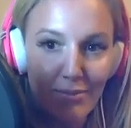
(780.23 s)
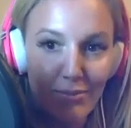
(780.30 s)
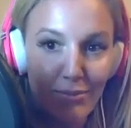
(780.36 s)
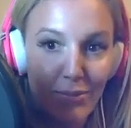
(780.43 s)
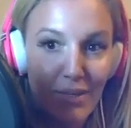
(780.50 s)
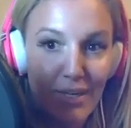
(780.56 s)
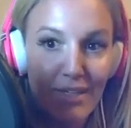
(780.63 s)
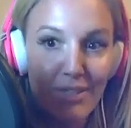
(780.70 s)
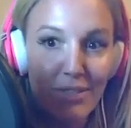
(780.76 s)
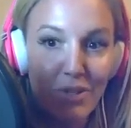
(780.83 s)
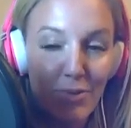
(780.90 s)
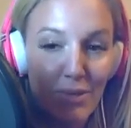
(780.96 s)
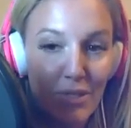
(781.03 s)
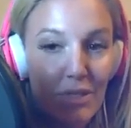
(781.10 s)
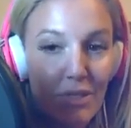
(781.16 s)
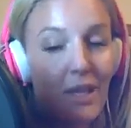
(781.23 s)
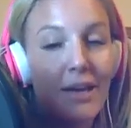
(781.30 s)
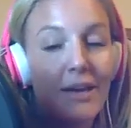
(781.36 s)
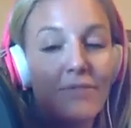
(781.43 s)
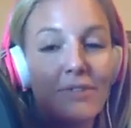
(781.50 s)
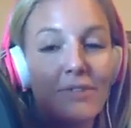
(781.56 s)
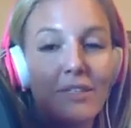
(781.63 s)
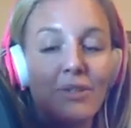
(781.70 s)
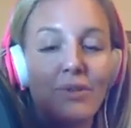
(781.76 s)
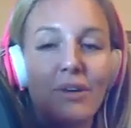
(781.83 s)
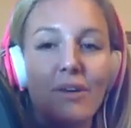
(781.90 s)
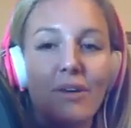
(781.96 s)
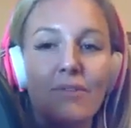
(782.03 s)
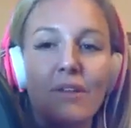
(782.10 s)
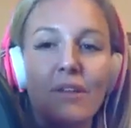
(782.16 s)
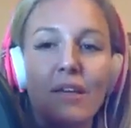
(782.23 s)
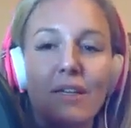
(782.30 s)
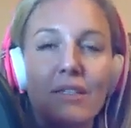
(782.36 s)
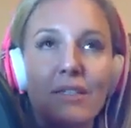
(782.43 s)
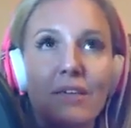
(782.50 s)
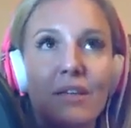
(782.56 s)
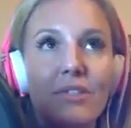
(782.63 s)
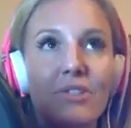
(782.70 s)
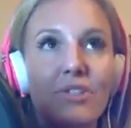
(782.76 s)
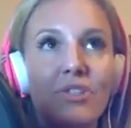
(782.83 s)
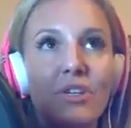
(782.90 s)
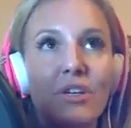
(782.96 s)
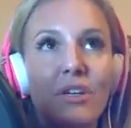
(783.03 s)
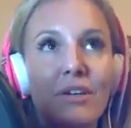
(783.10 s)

breathed so much life into it, I feel like is such,